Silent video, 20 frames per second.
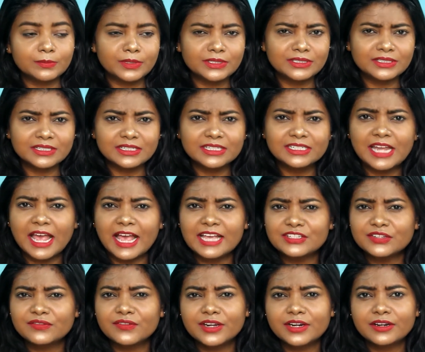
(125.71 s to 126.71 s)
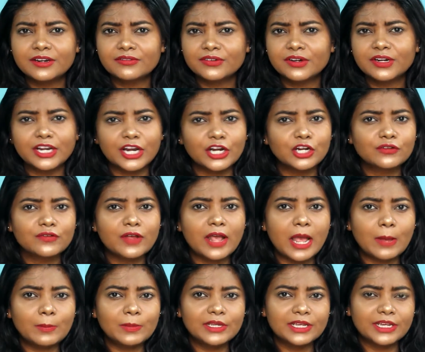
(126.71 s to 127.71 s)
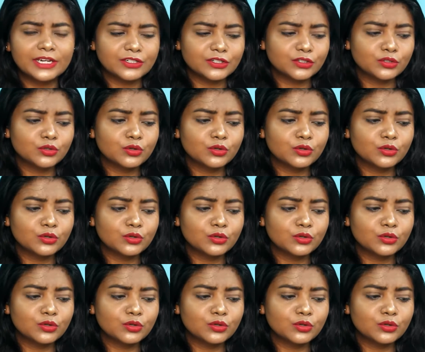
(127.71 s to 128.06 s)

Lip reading: but it has a very different kind of applicator.